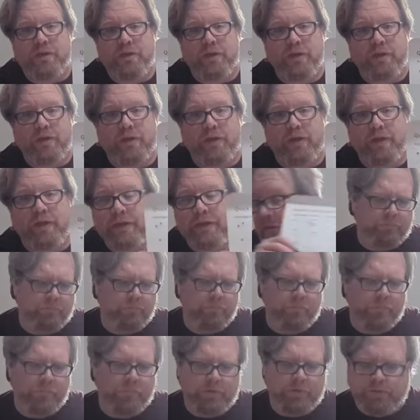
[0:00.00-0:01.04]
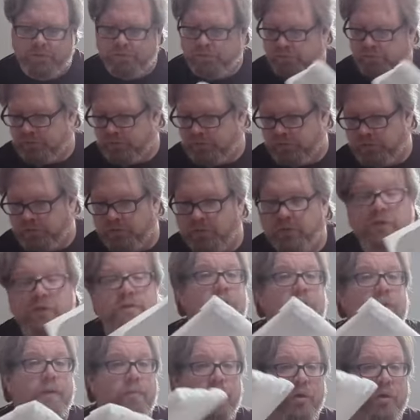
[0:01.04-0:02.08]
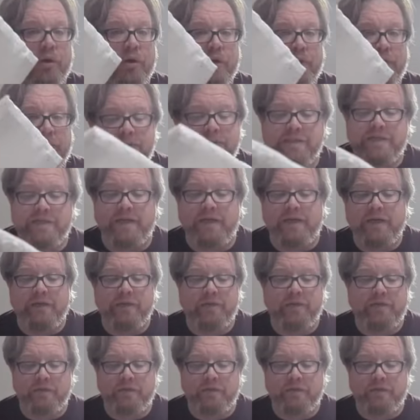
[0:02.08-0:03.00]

guide. Looks like part of the stand.